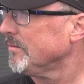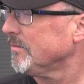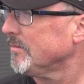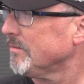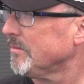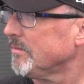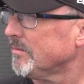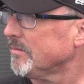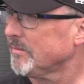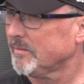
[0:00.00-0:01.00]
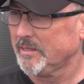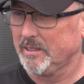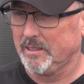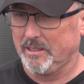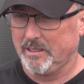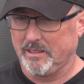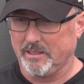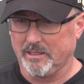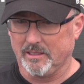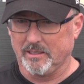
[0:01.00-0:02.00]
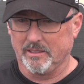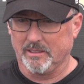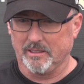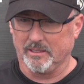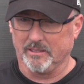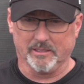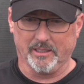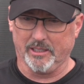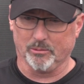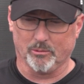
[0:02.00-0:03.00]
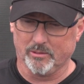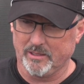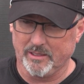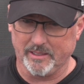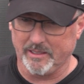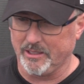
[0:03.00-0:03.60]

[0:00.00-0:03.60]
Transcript: you can do in offense as much as any one individual player you've ever played?